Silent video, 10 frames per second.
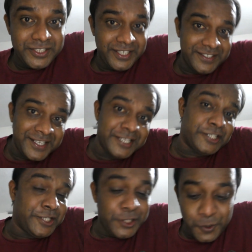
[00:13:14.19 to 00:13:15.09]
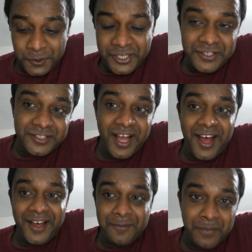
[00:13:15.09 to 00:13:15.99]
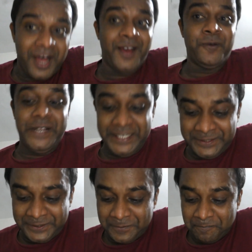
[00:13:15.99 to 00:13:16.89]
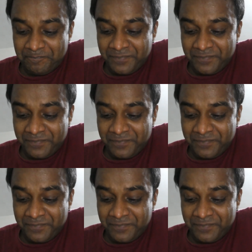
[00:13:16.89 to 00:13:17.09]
his institutions are marvelous,